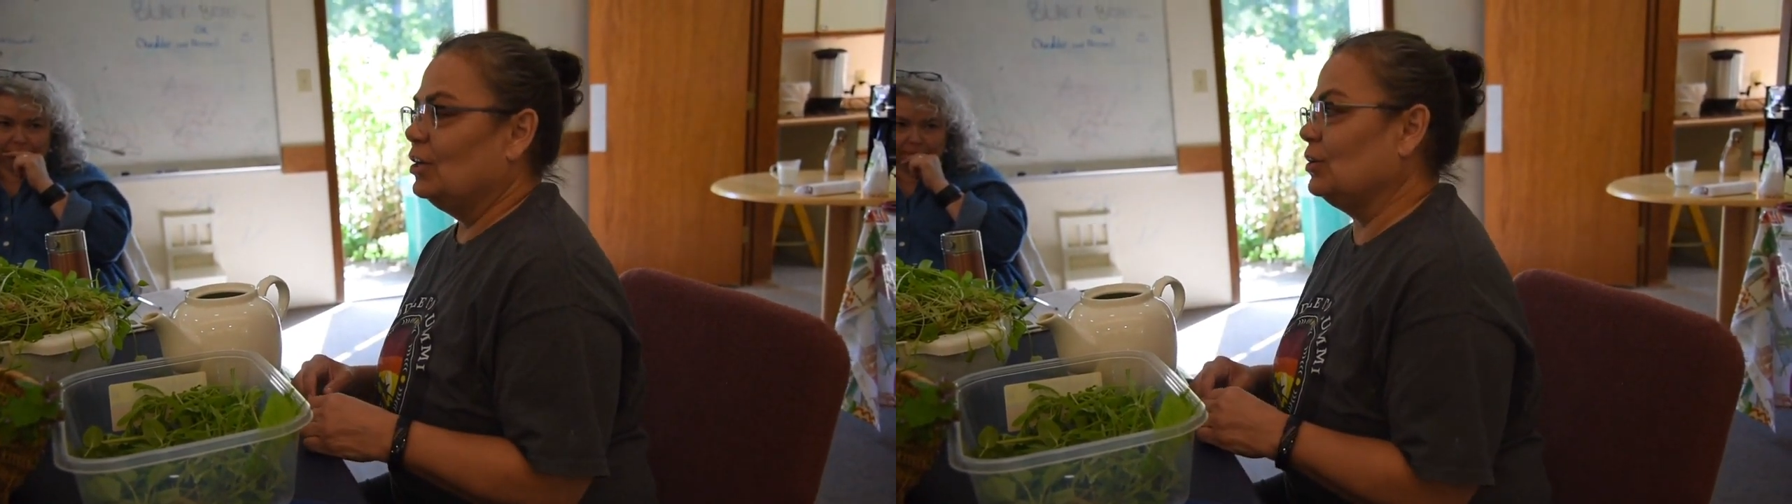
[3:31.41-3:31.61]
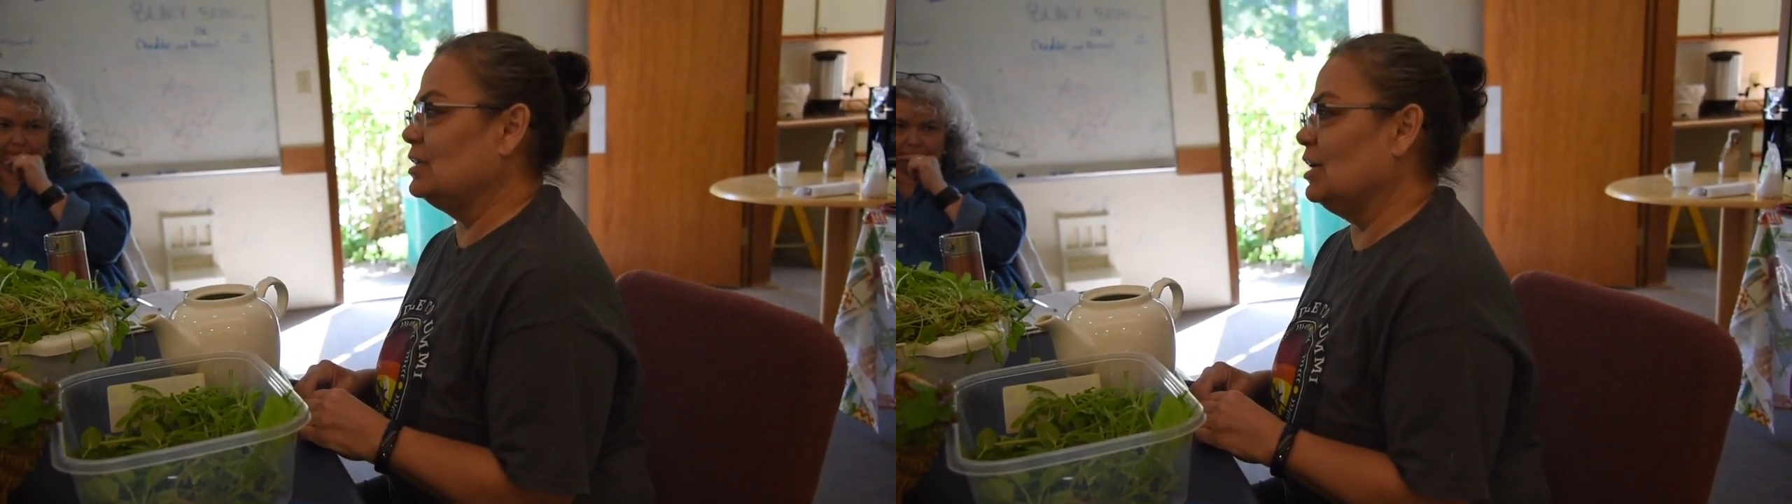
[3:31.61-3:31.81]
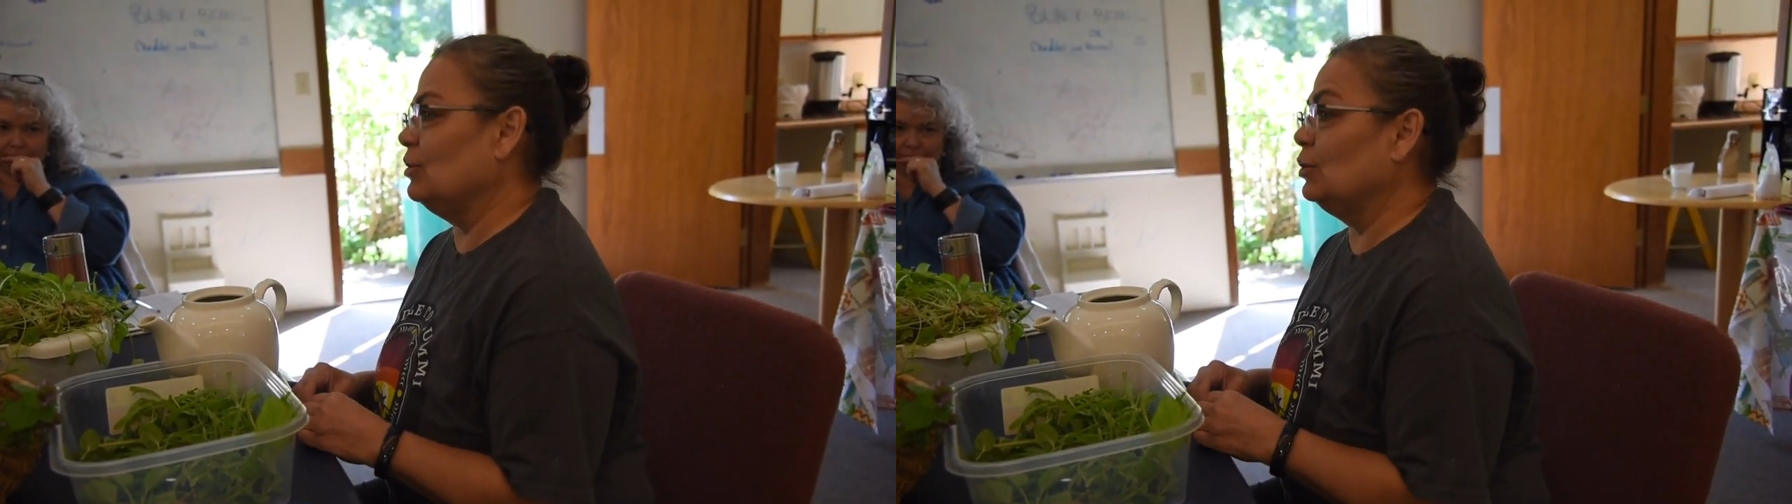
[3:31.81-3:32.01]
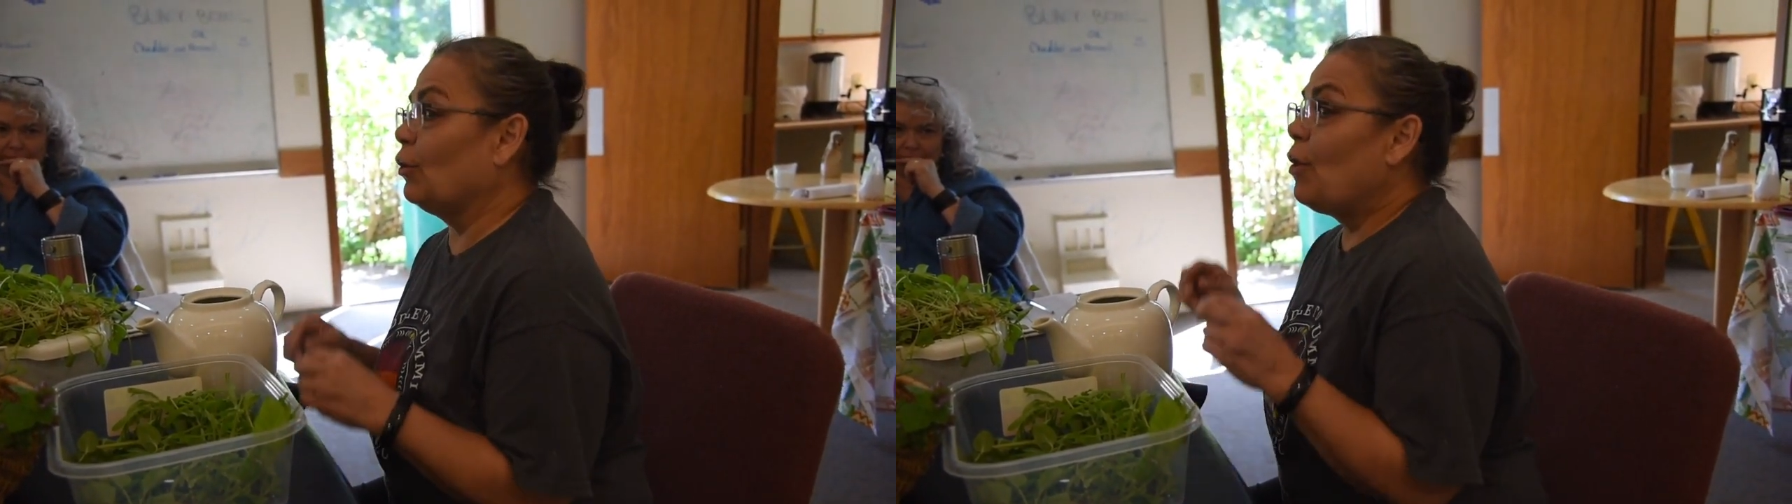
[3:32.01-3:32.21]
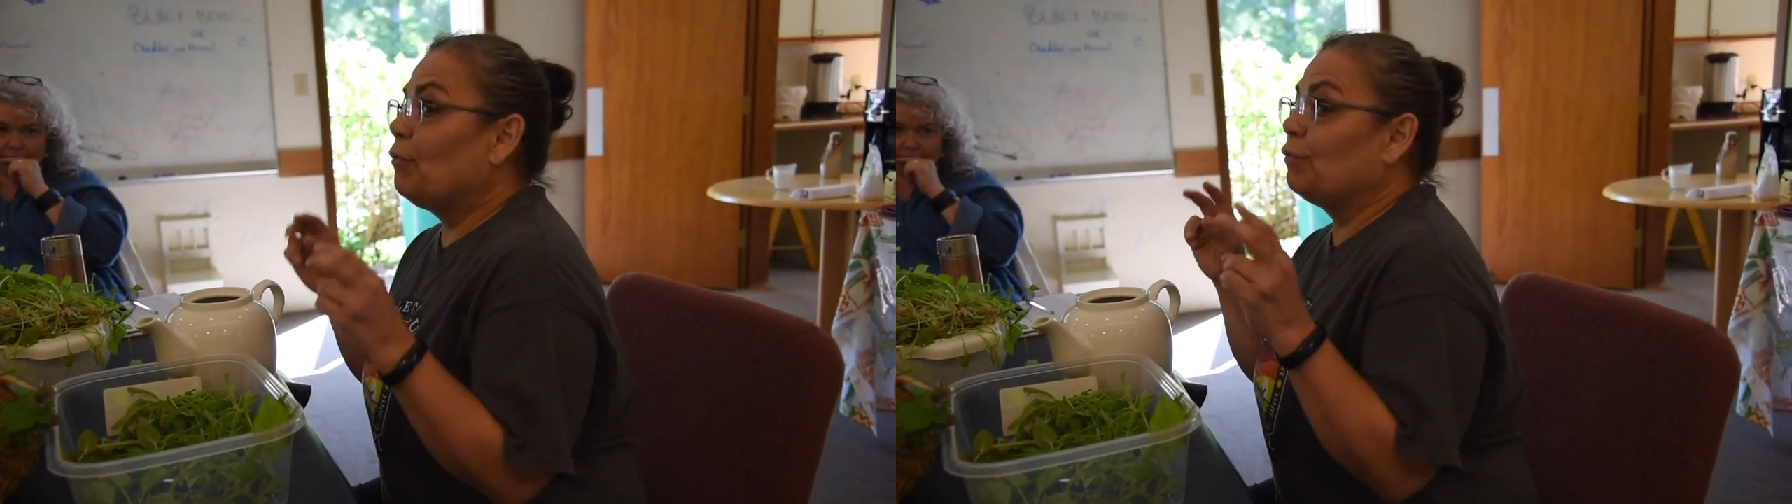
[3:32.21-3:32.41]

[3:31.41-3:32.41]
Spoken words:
you can tell your